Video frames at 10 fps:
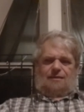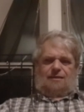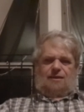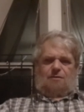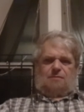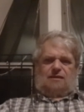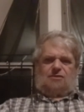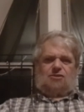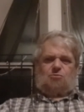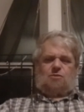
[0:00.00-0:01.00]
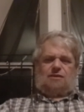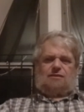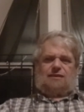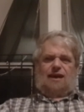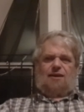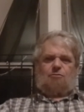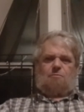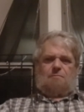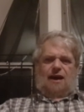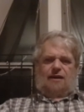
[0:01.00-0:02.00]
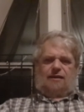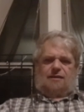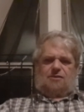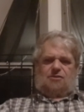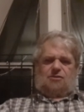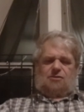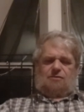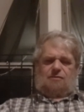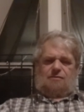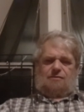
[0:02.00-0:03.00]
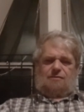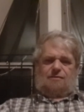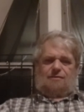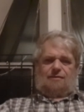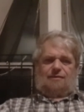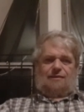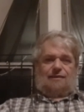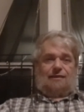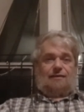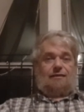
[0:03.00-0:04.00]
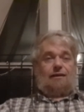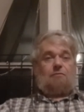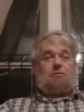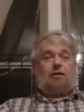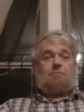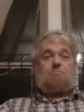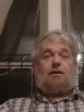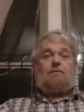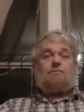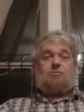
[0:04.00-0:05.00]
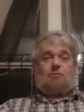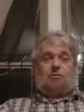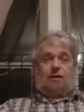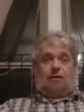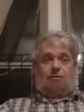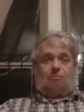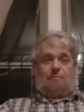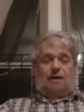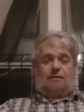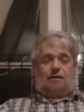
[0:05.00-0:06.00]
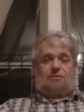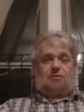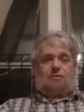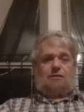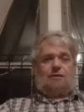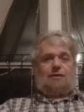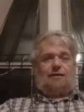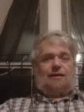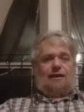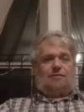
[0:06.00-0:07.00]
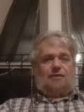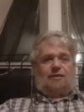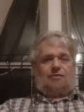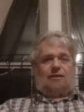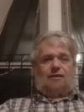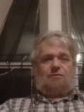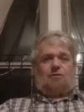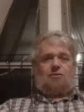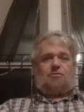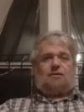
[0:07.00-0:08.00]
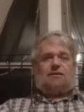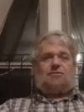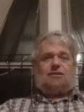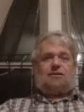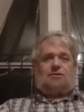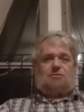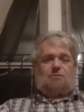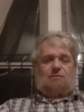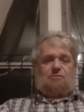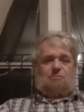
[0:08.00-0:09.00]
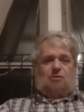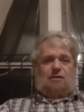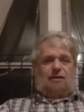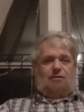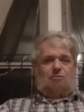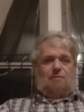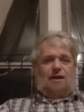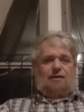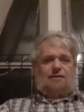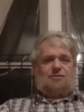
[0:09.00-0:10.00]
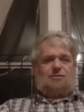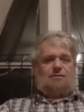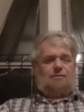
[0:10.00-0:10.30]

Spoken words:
gummy sweet aromatics. I'm not above smoking aromatics. I think that anyone who thinks he is above smoking aromatics